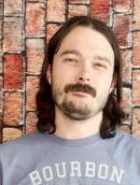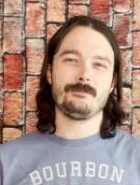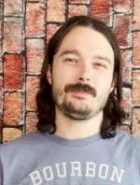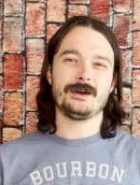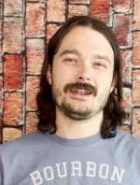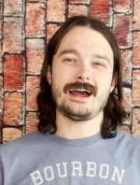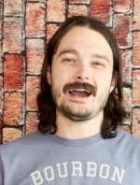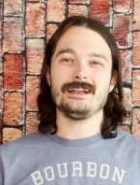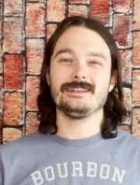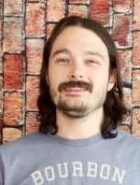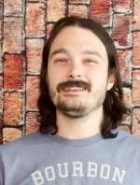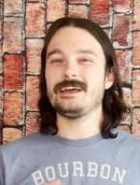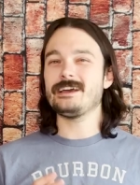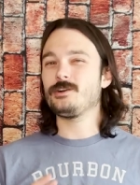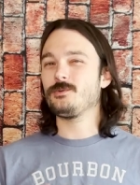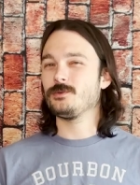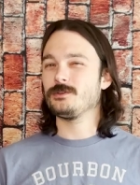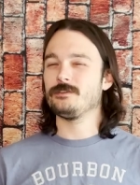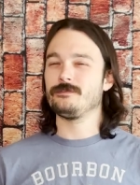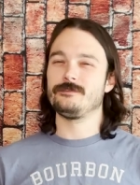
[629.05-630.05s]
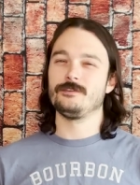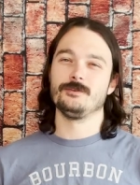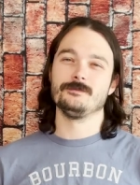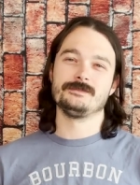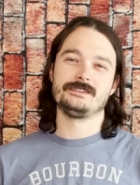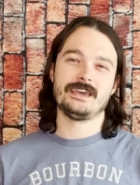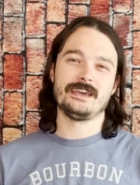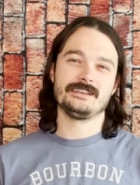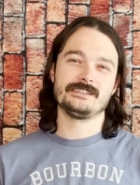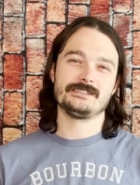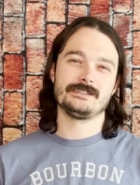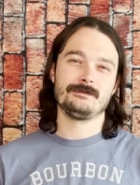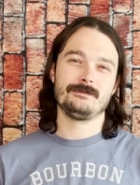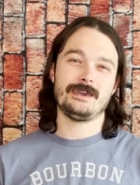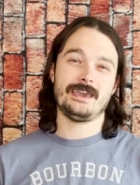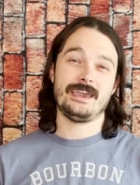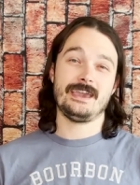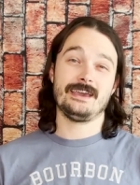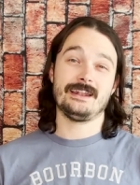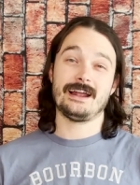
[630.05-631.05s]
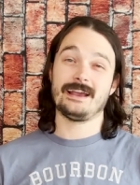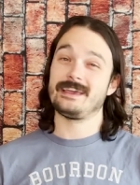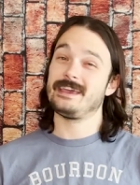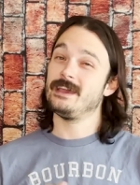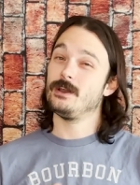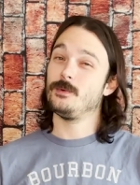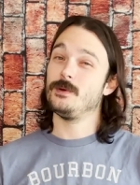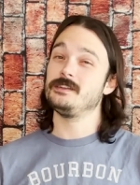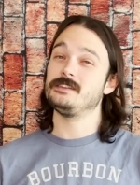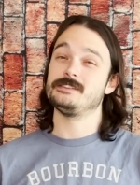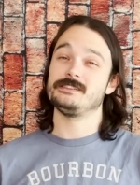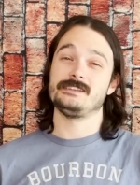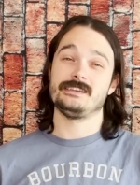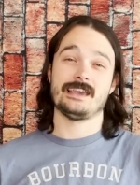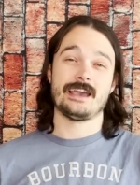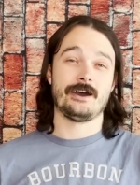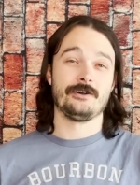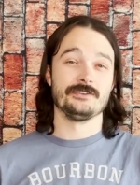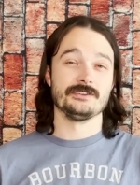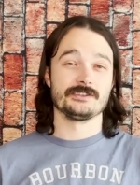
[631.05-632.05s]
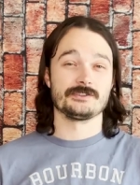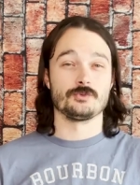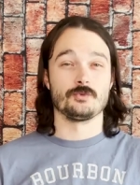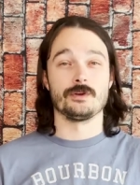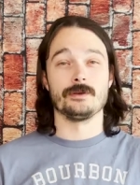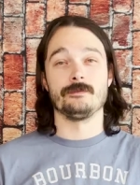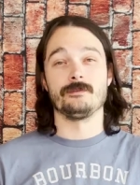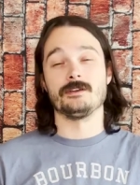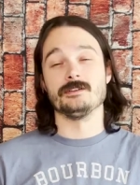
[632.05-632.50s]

but I like where the film takes him, and I can't wait to see how the story